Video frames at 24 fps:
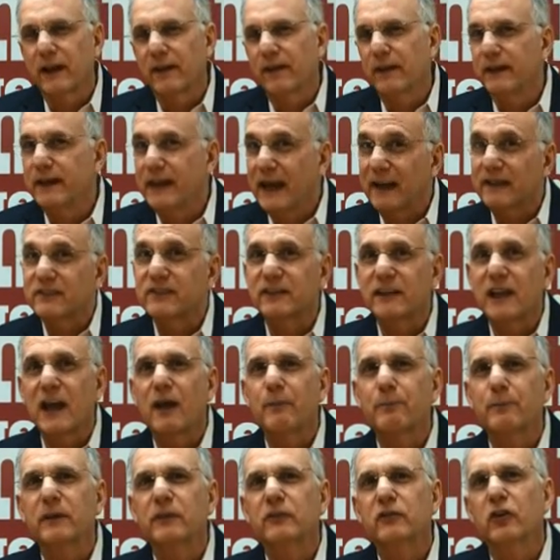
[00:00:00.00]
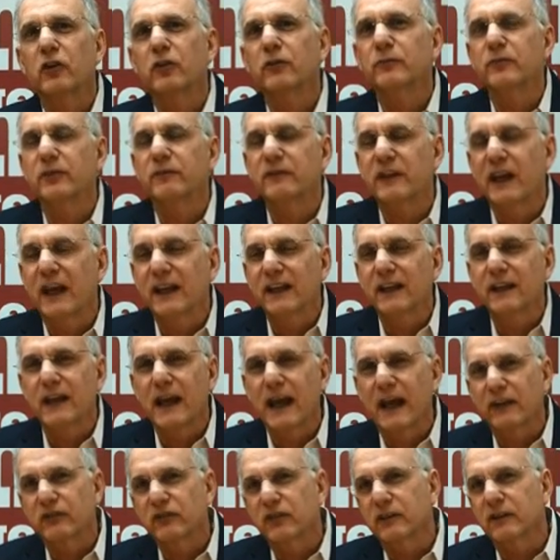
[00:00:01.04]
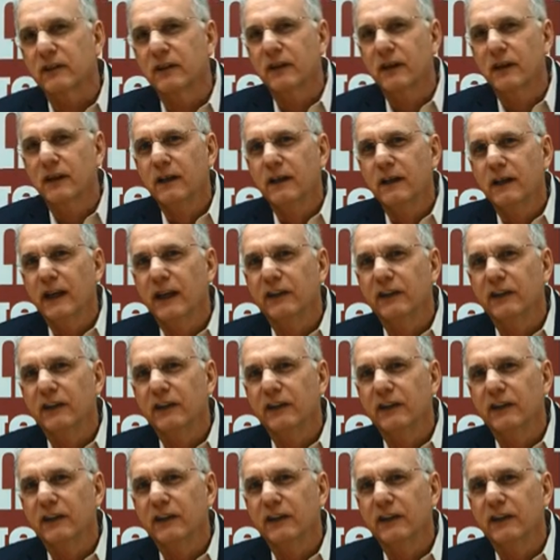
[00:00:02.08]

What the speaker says: and the next step in terms of taking action